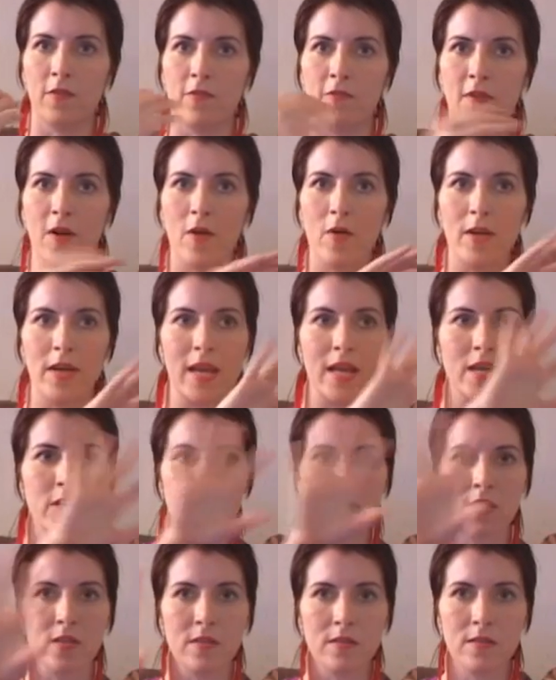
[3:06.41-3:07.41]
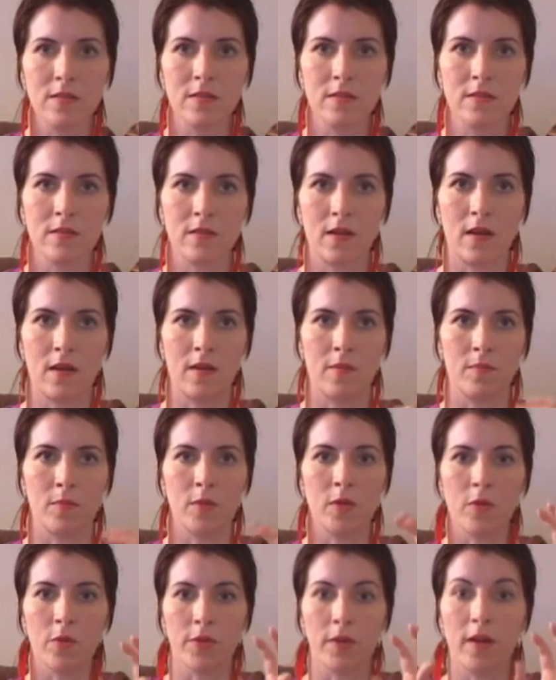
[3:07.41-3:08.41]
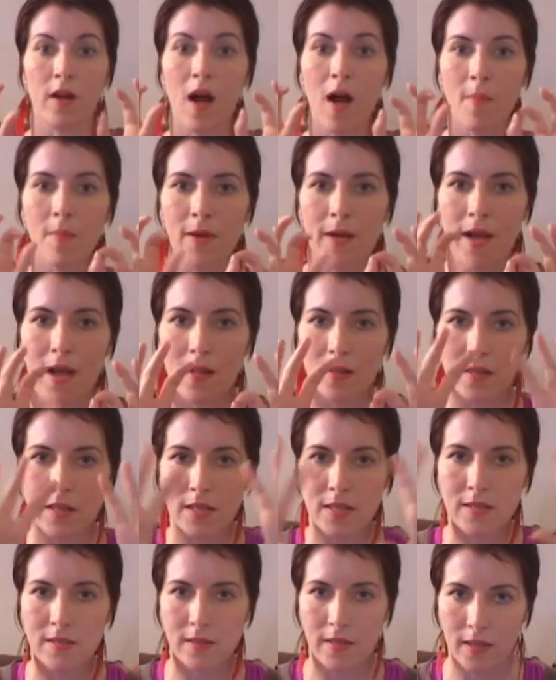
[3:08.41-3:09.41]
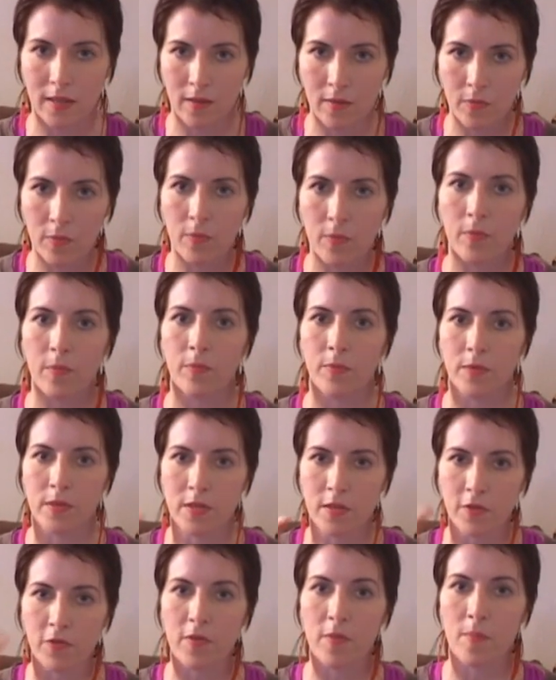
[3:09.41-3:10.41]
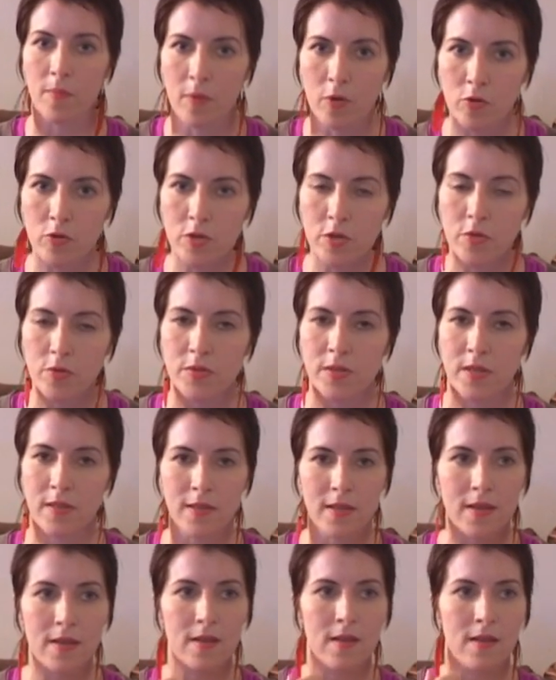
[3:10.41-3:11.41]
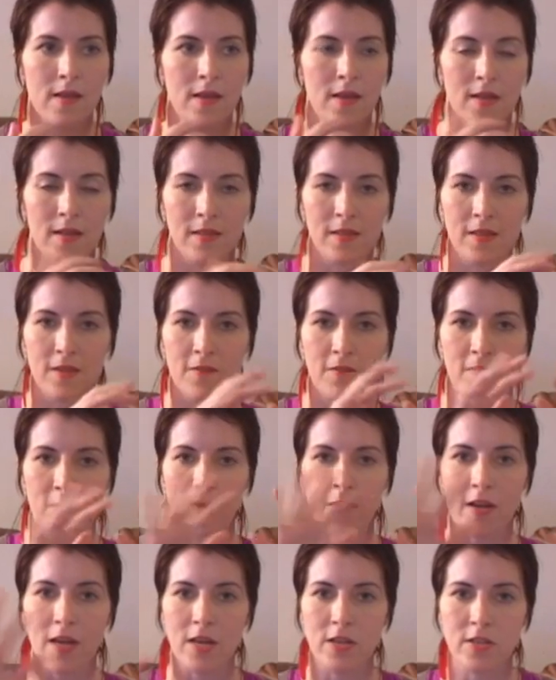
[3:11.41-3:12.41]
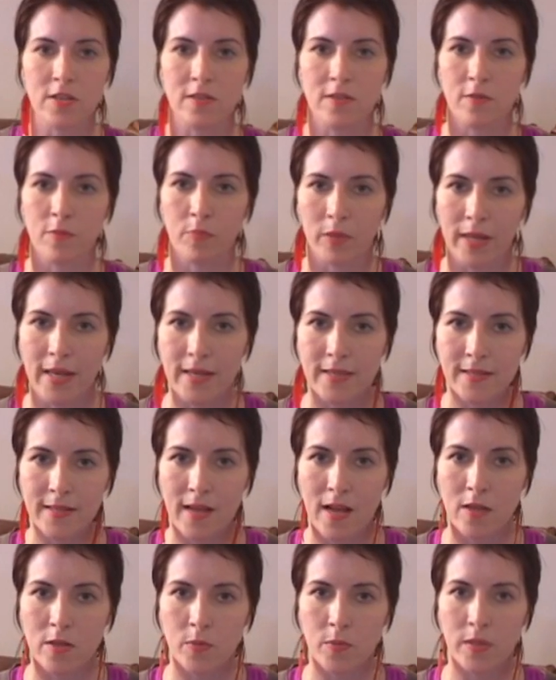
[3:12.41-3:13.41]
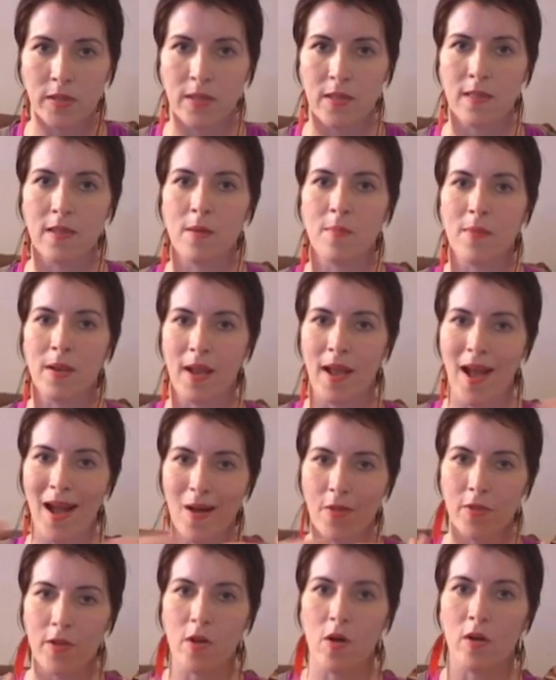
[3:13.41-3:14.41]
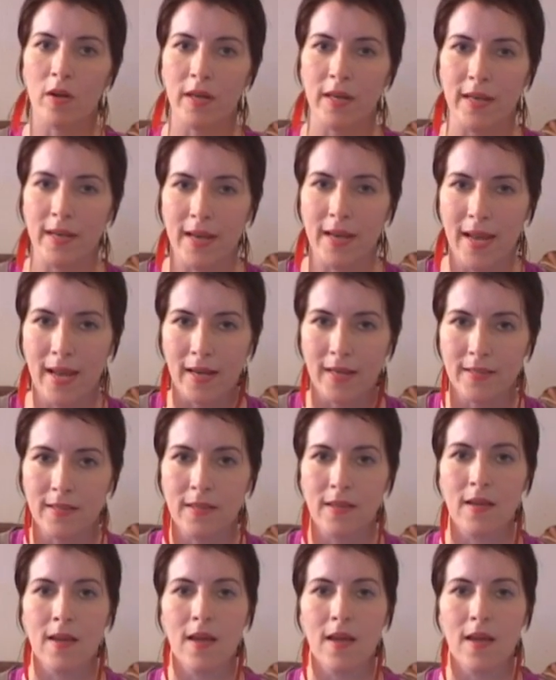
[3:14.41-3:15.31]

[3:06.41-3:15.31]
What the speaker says: variations, the commonalities, like the different mojos, and then the variations of playing styles within them and how they all connect.